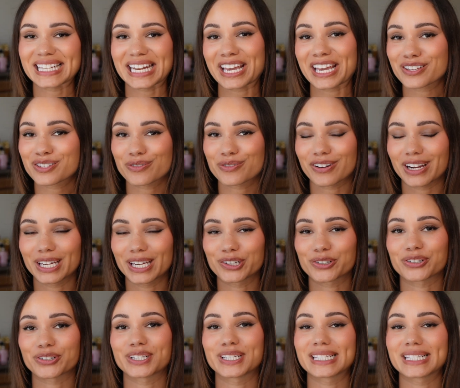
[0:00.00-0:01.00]
next
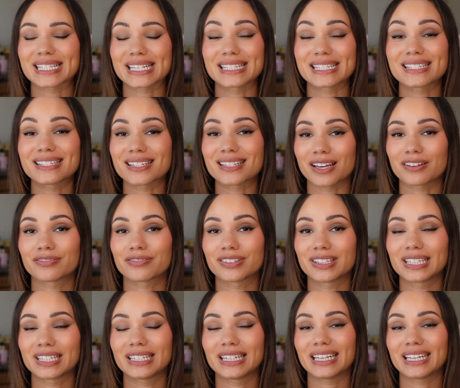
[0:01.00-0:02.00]
fragrance is
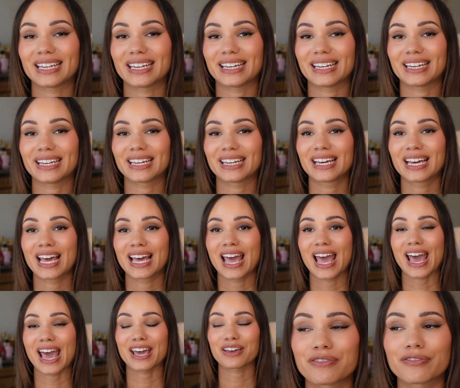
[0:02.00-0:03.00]
definitely
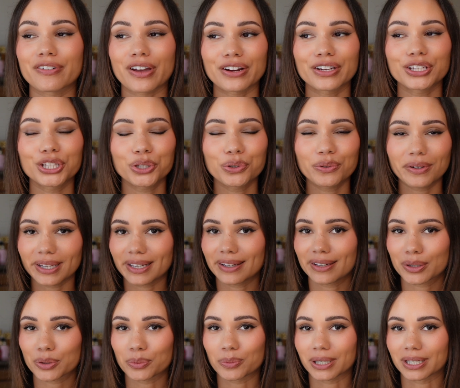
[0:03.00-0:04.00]
a very
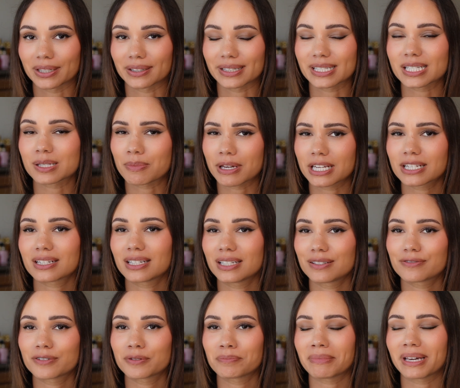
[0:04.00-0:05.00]
unique one, especially
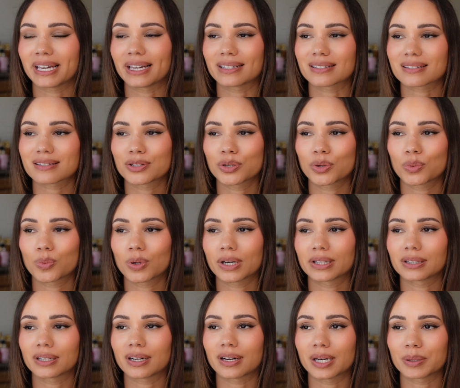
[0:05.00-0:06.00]
for me. It's not
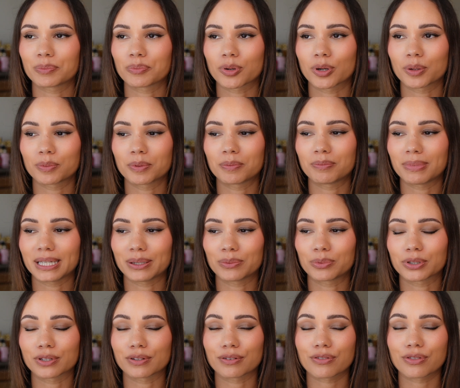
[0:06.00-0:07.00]
one that I probably
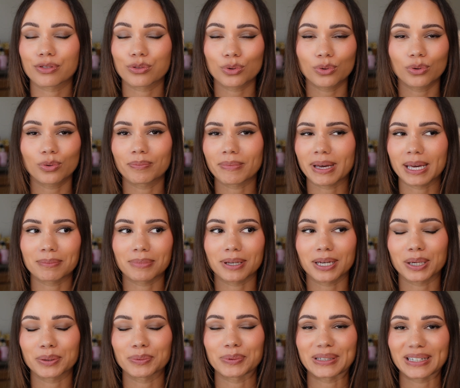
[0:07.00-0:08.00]
would have thought maybe
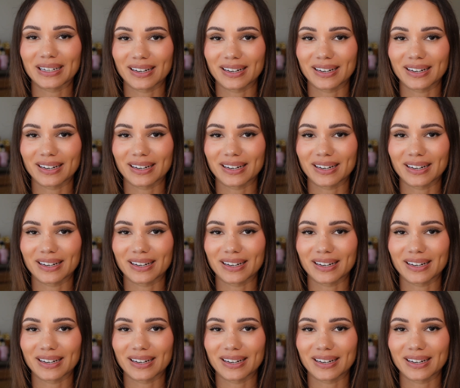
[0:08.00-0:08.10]
I would